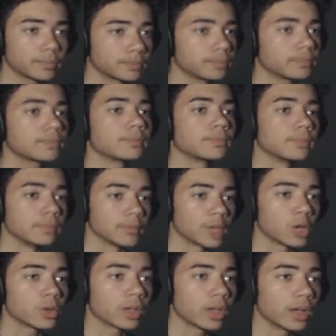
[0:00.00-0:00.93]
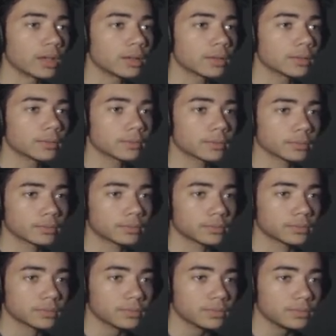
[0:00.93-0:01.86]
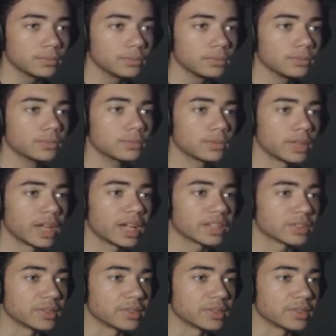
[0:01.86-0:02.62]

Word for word: Mmm, okay. Yeah,